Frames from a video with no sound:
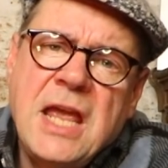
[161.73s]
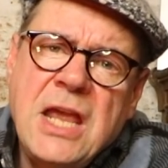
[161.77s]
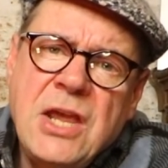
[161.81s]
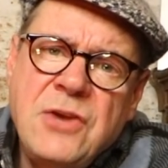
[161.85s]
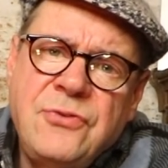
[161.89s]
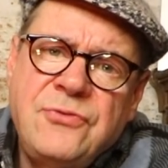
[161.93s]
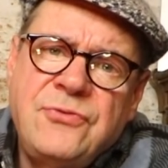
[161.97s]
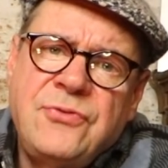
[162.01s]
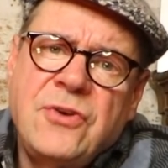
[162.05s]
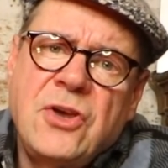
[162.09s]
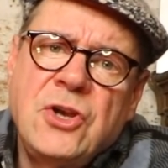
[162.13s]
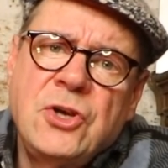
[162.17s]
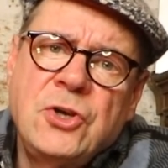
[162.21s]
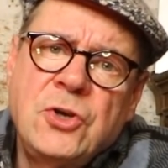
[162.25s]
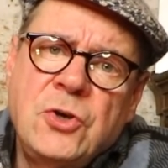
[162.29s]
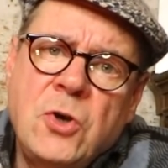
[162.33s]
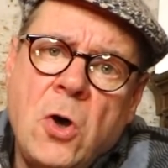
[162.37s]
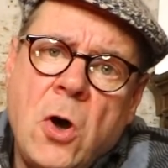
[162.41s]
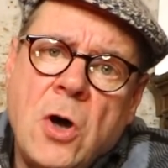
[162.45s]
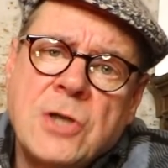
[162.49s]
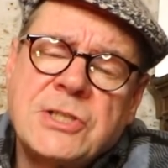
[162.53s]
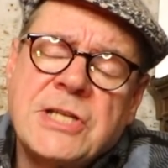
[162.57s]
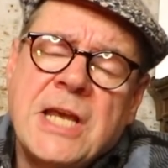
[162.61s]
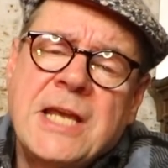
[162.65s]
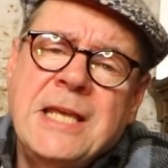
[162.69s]
if
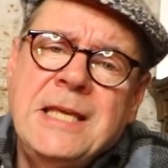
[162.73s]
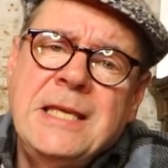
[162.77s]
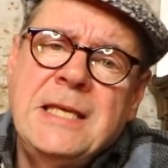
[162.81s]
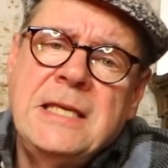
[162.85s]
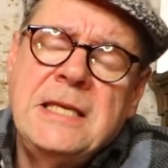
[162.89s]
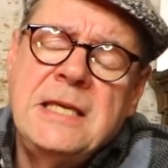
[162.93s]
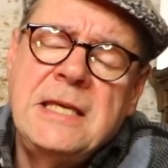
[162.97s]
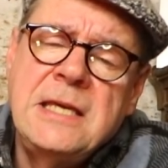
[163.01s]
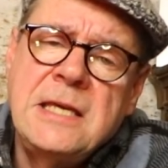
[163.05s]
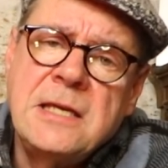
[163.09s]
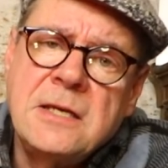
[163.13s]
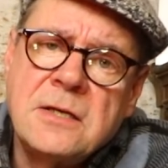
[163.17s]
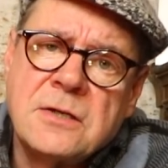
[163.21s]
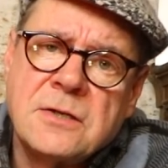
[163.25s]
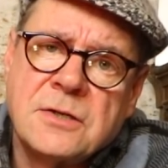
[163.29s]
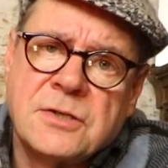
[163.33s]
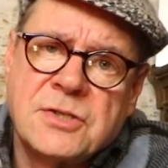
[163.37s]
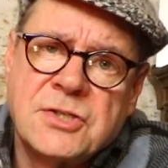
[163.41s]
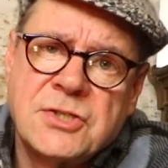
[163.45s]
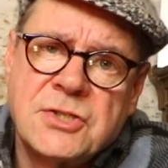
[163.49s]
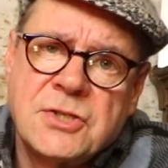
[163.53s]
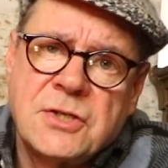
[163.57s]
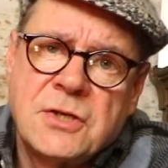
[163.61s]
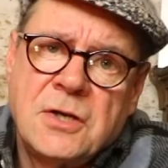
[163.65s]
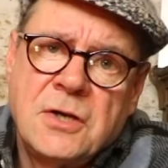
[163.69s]
not
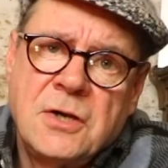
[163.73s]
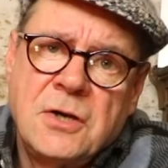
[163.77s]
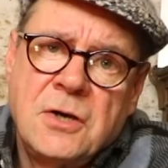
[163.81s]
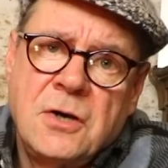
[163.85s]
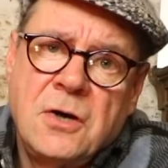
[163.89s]
years,